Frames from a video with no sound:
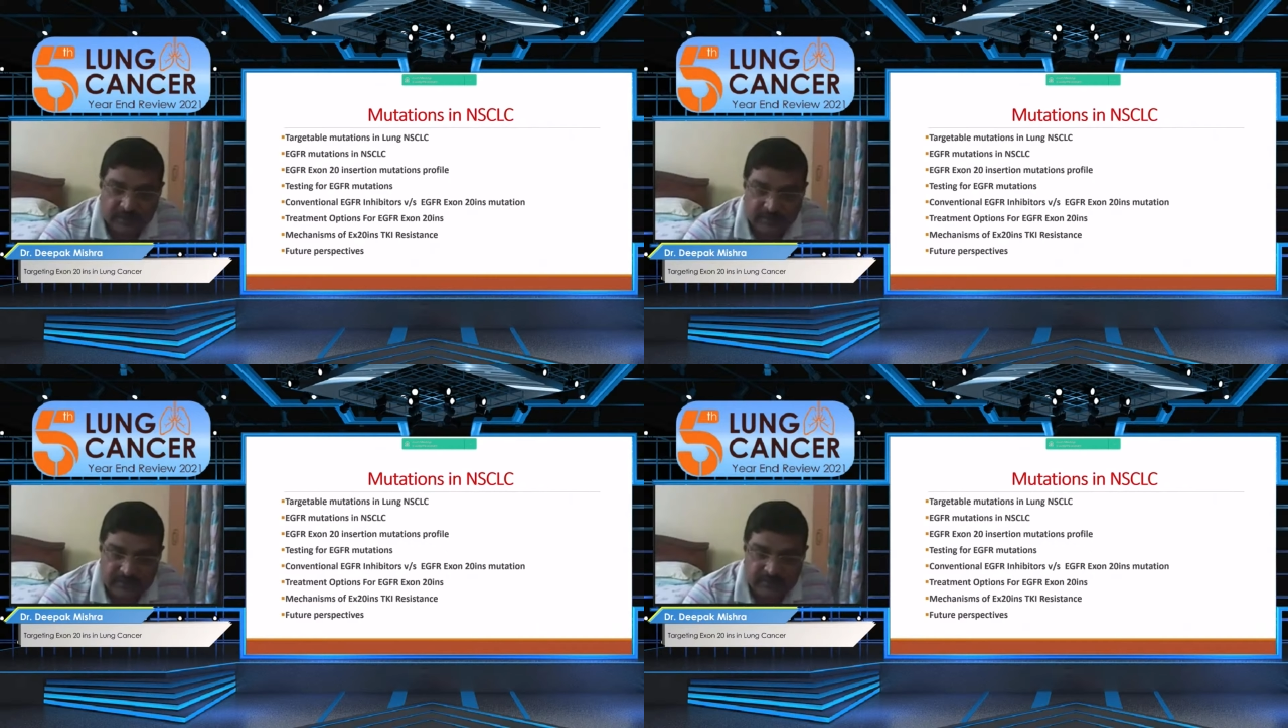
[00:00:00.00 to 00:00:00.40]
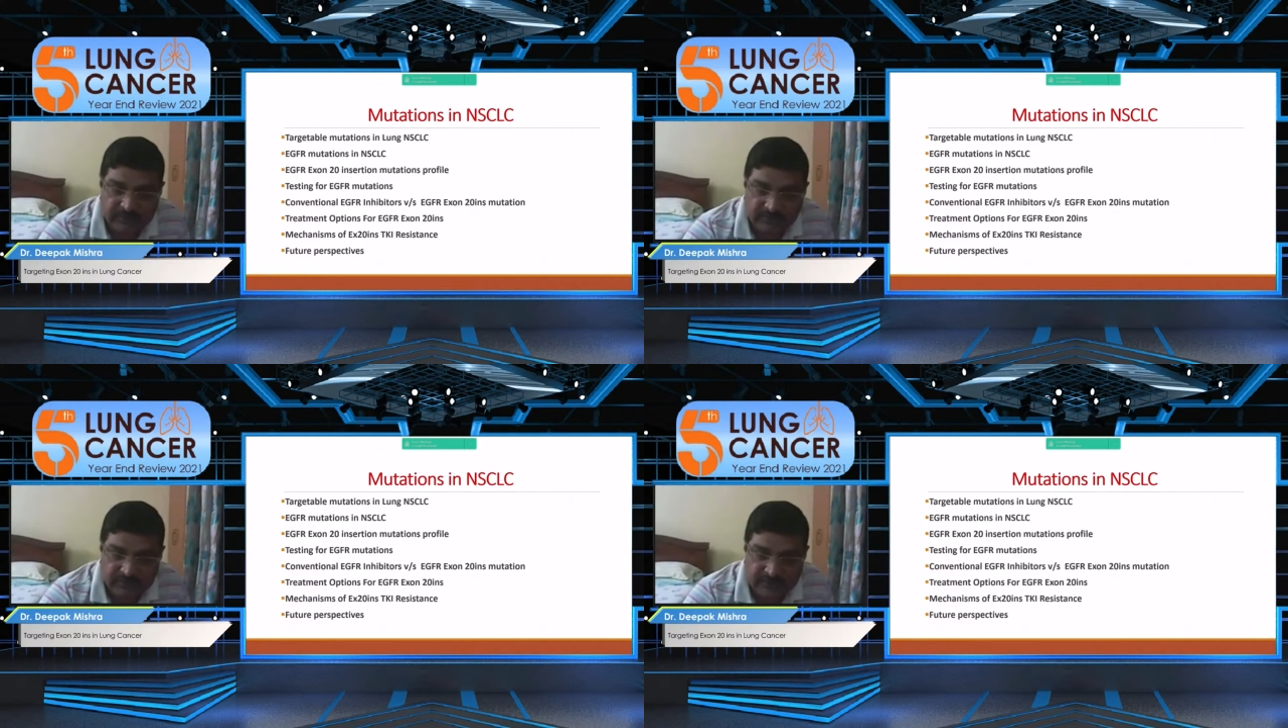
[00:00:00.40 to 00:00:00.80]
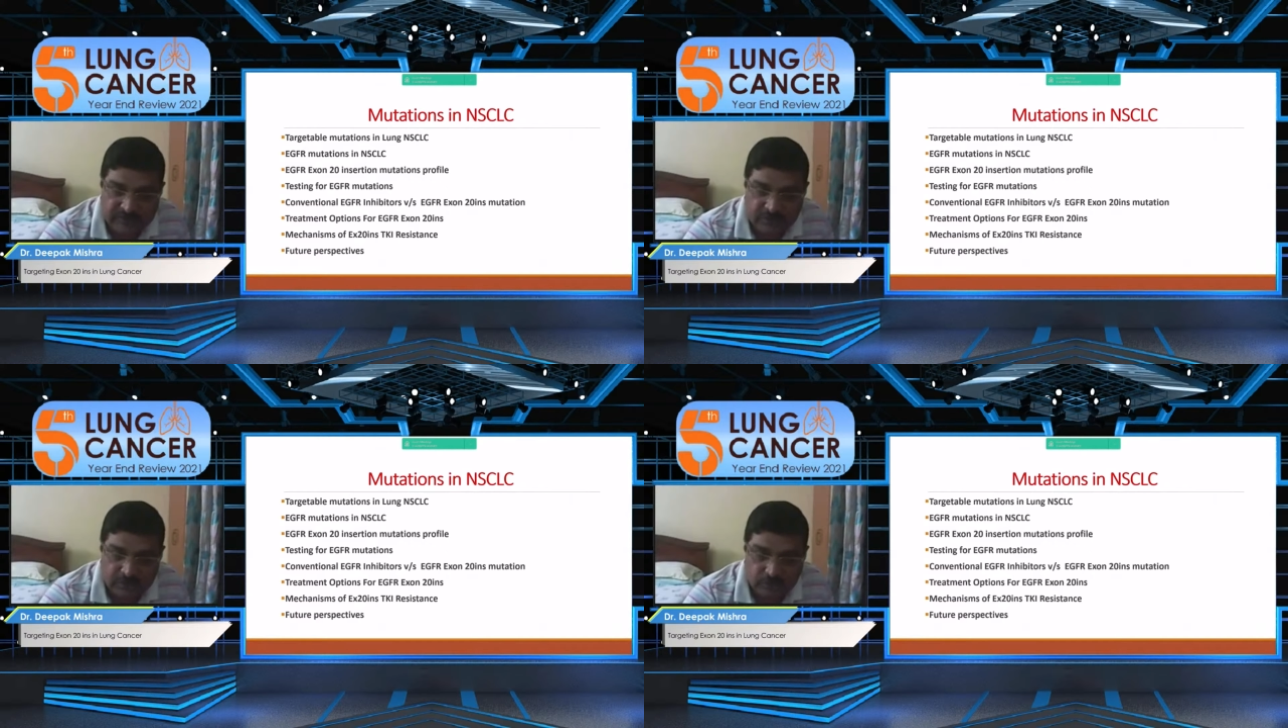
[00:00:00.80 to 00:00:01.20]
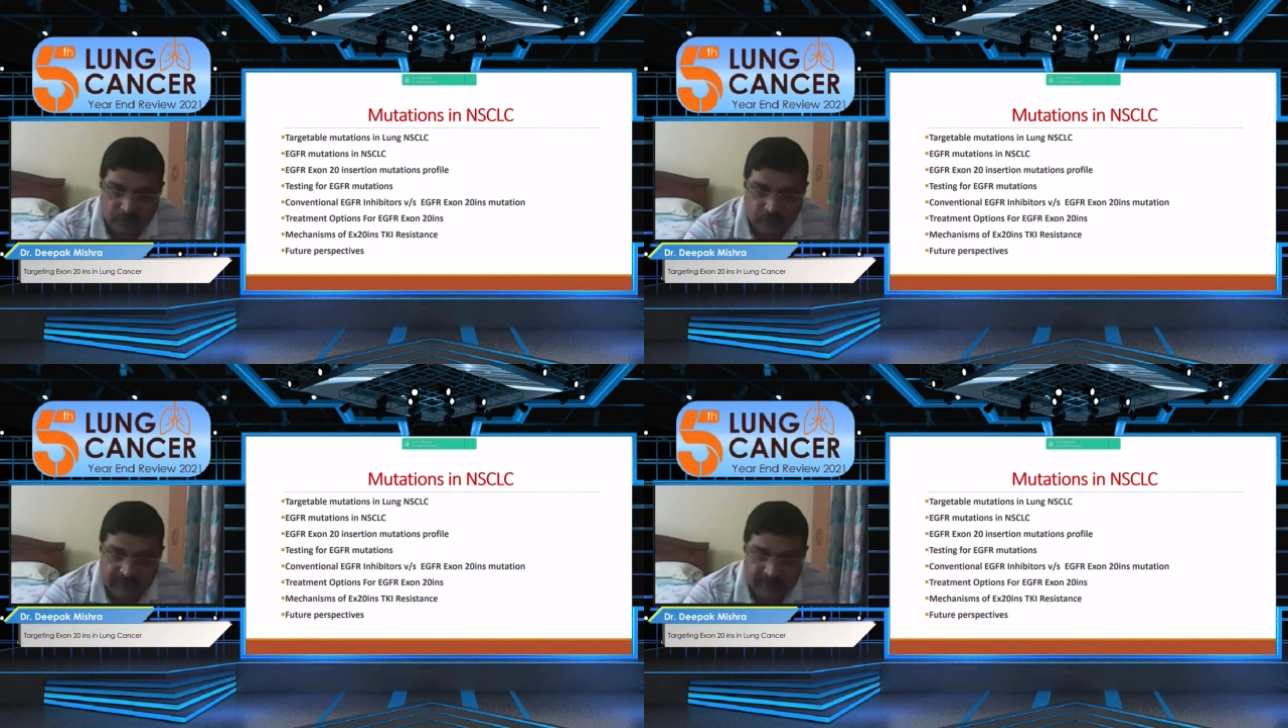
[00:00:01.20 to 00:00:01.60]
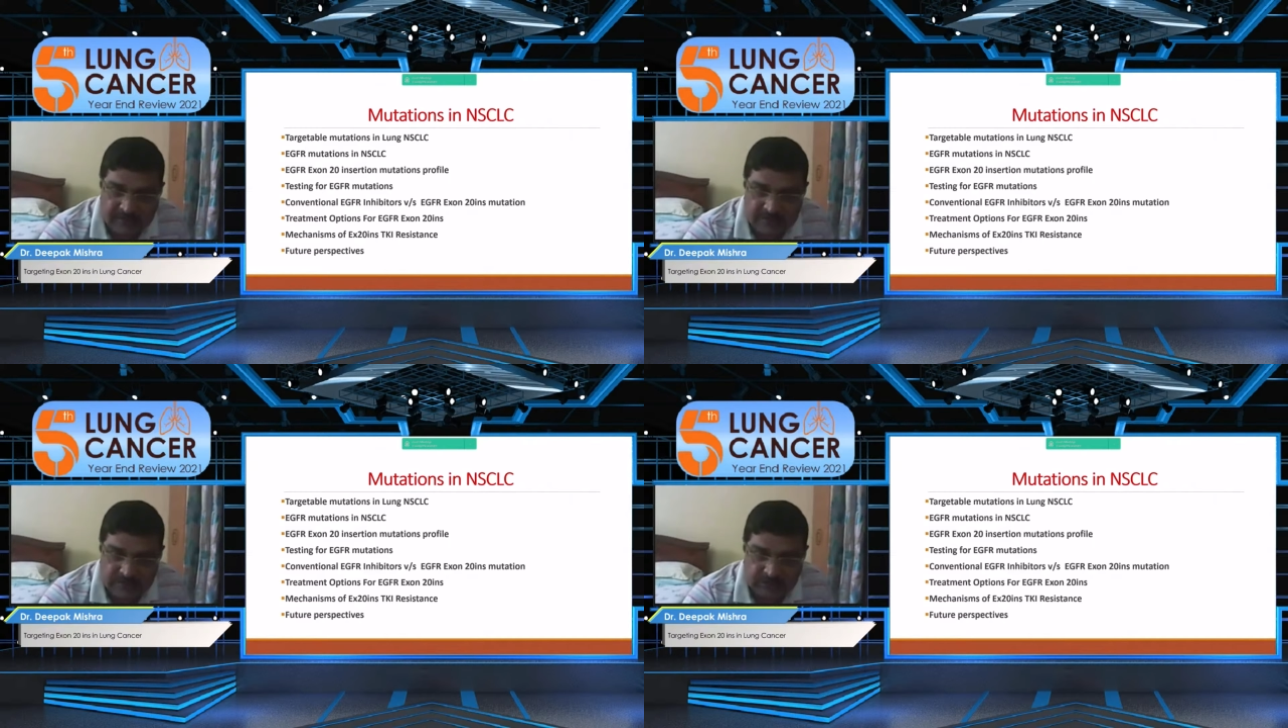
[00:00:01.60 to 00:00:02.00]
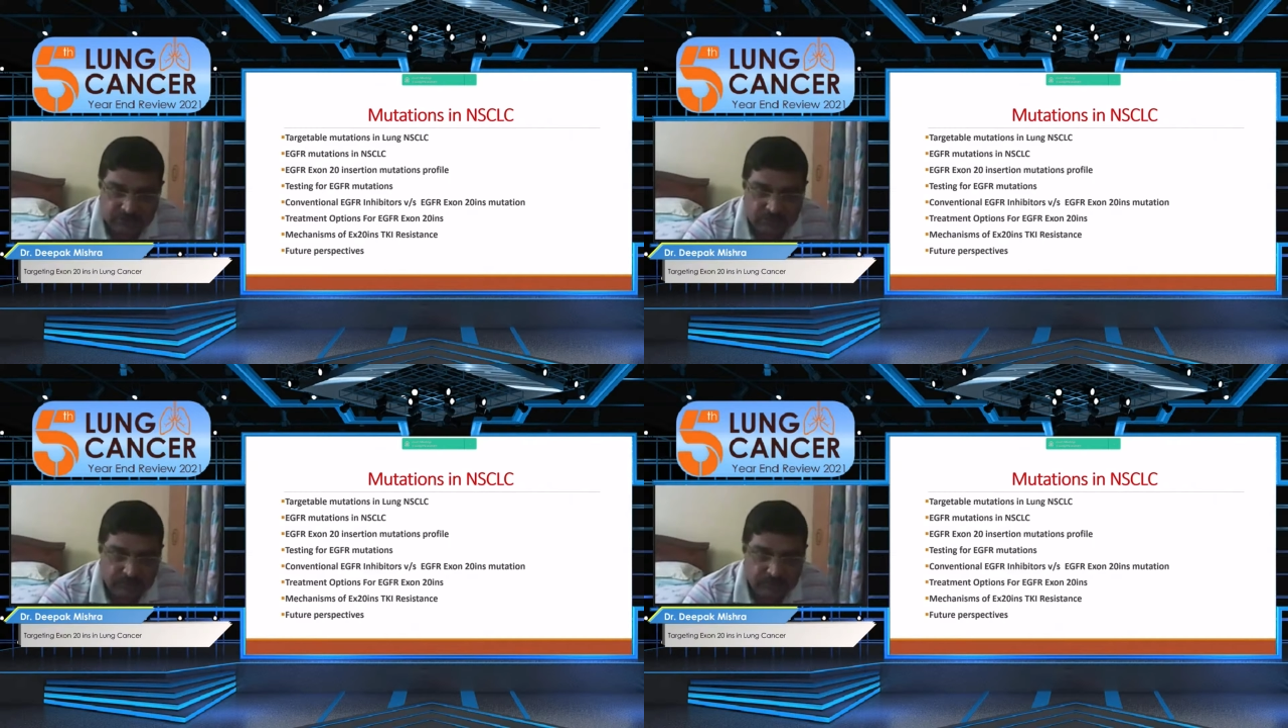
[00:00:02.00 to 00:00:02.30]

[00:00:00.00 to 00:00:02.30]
EGFR exon 20 insertion